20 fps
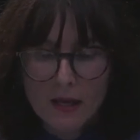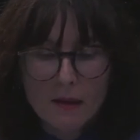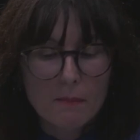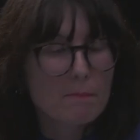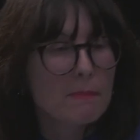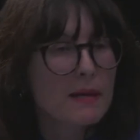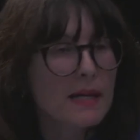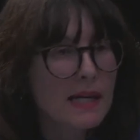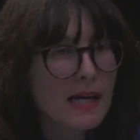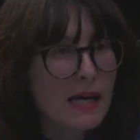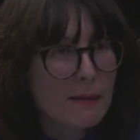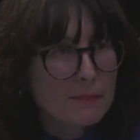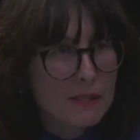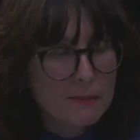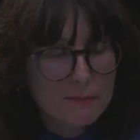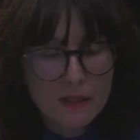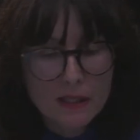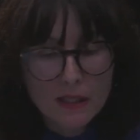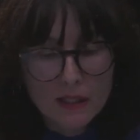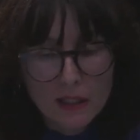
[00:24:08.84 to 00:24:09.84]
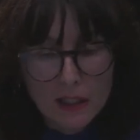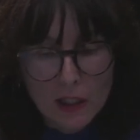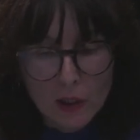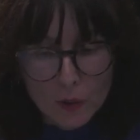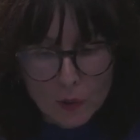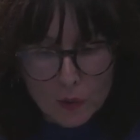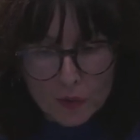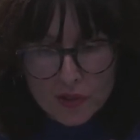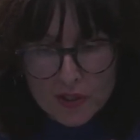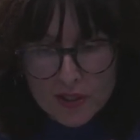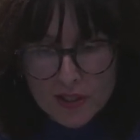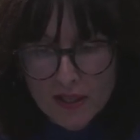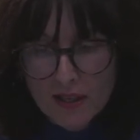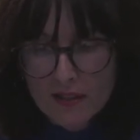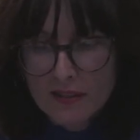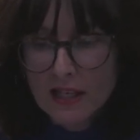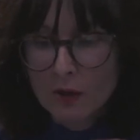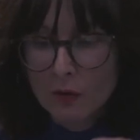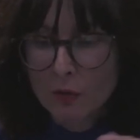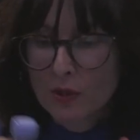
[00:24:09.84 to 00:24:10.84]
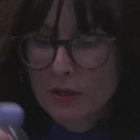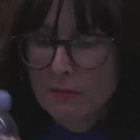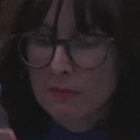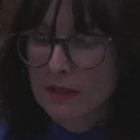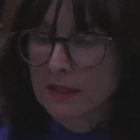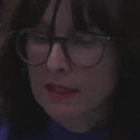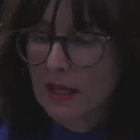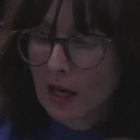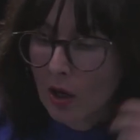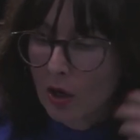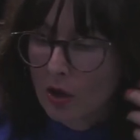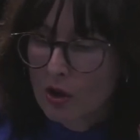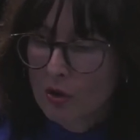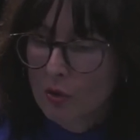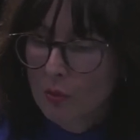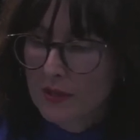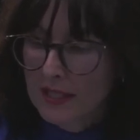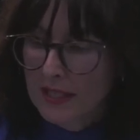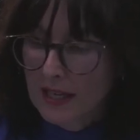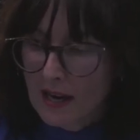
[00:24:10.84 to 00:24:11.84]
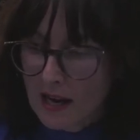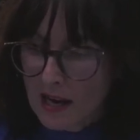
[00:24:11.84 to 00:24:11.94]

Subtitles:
Ben-Habib concludes that women, along with the